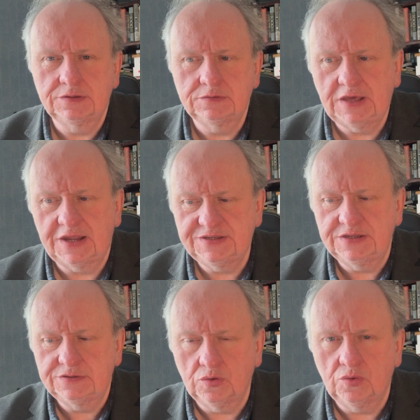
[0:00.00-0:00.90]
than
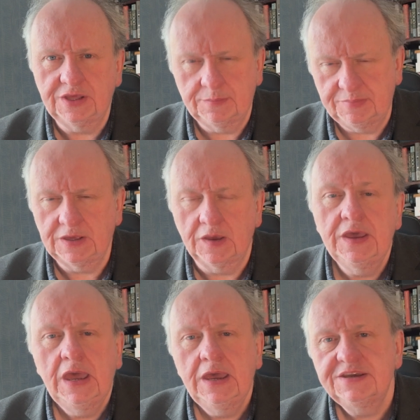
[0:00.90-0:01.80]
edited audio. But yeah,
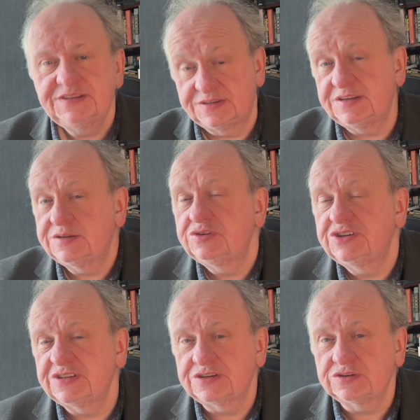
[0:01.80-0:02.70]
since this was
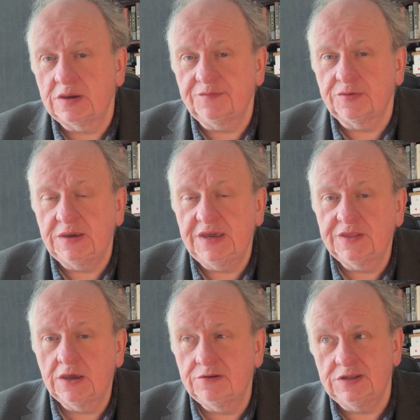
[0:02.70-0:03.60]
just a script for me,
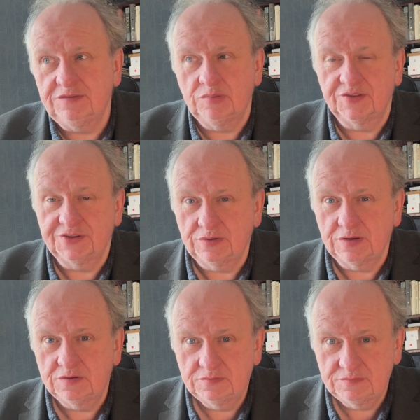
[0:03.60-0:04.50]
though, I didn't even bother
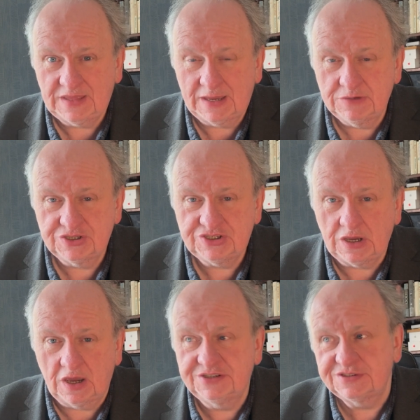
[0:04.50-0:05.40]
doing that much.
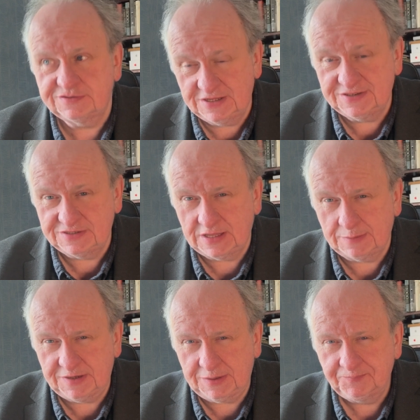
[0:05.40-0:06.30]
I just listened to
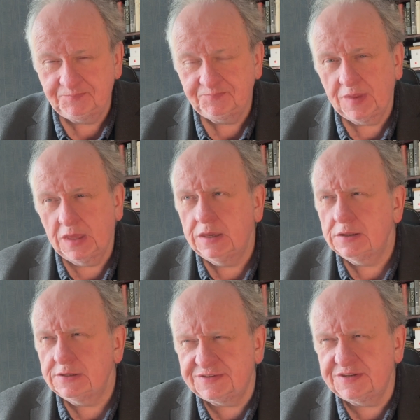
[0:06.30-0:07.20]
that bit,
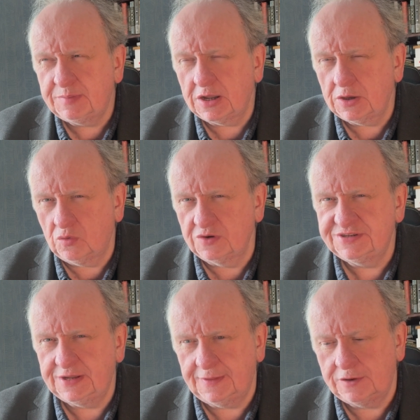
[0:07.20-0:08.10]
listened to the bit I
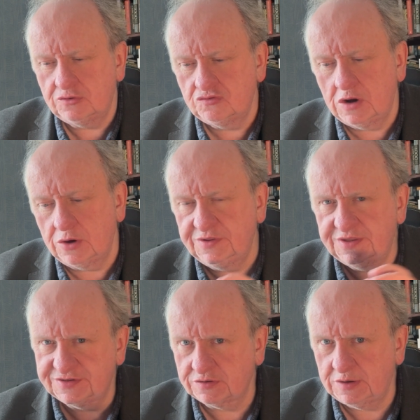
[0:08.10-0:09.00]
wanted, and then wrote the
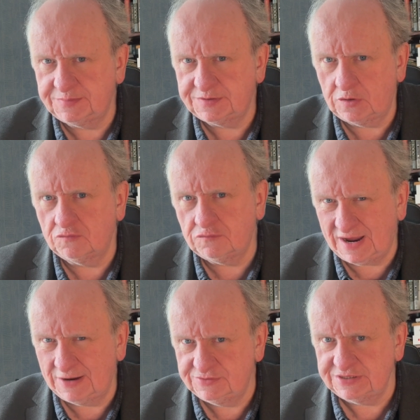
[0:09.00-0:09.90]
script
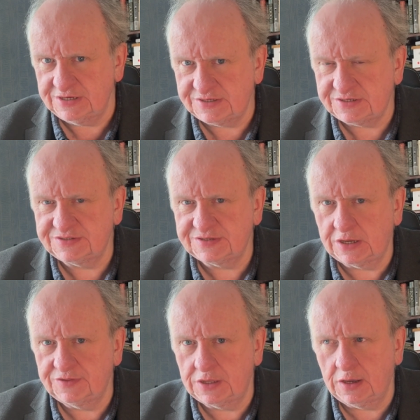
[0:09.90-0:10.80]
around it
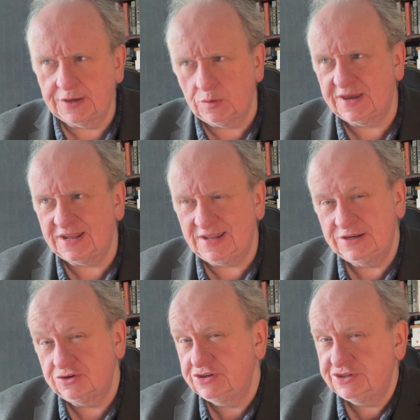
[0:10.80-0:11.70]
so that I quickly
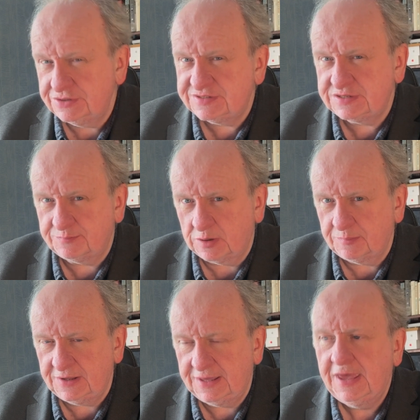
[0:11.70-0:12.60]
introduced it
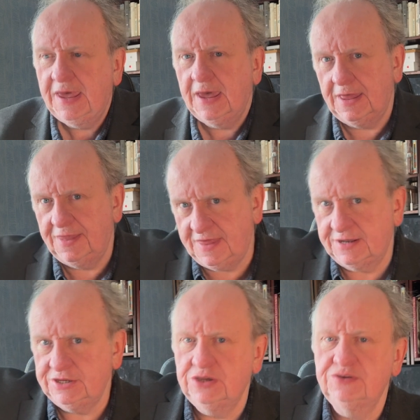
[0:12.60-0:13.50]
properly and
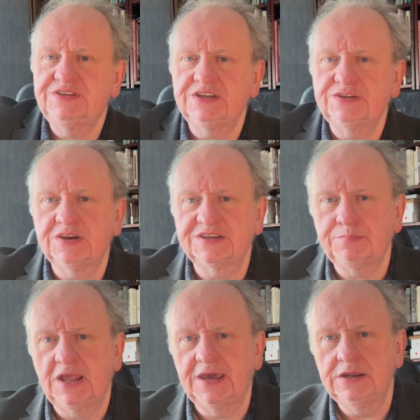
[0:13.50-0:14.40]
then used it to
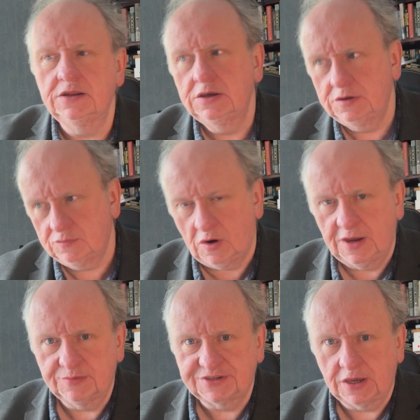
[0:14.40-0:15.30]
explain why
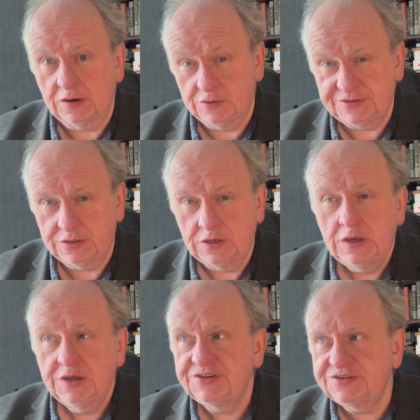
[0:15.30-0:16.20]
I was going on to
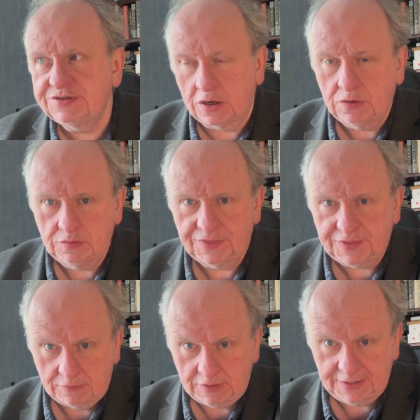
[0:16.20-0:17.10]
so
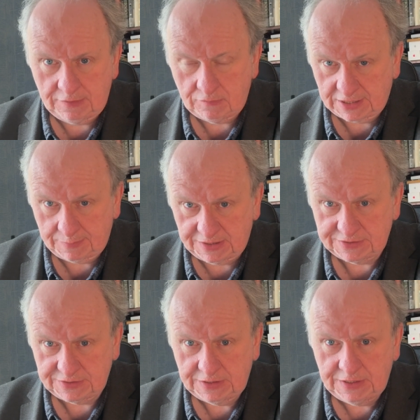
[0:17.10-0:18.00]
thoroughly
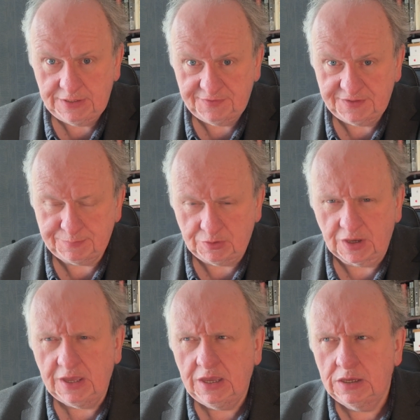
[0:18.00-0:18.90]
recommend this book.
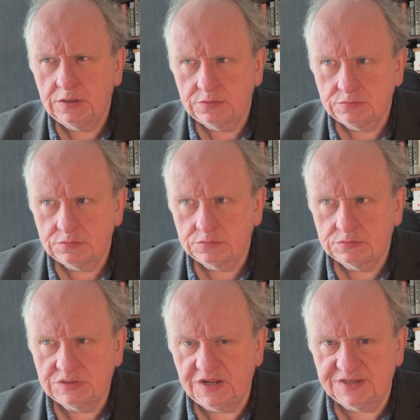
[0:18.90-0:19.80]

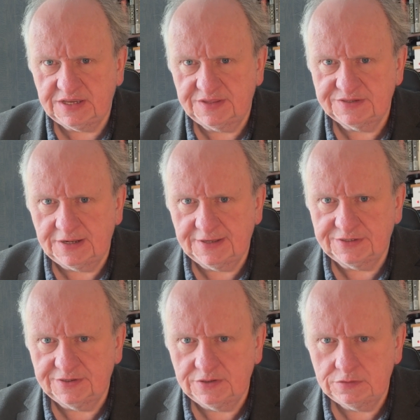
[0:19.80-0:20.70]
Did I say there's a link
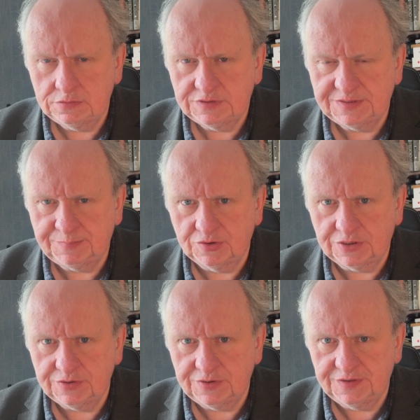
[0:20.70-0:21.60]
to this
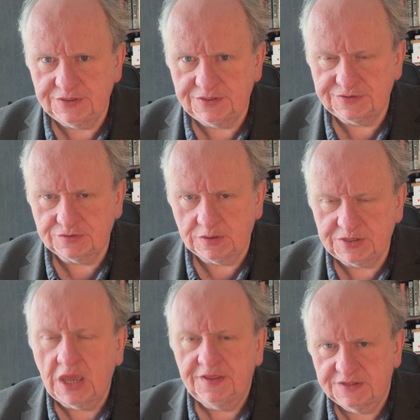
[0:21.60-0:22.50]
book in the
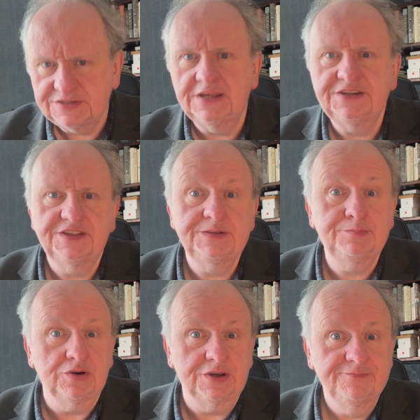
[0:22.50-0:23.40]
description? There's a link to this
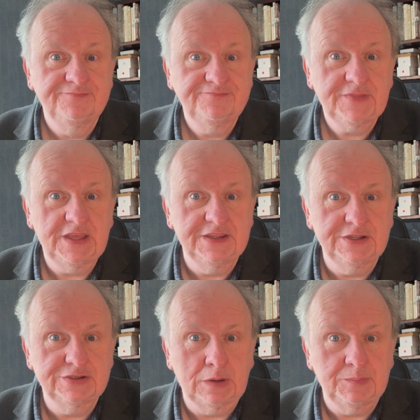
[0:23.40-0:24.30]
book in the
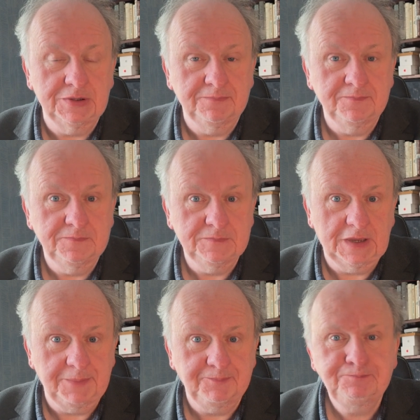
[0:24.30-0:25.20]
description. Okay.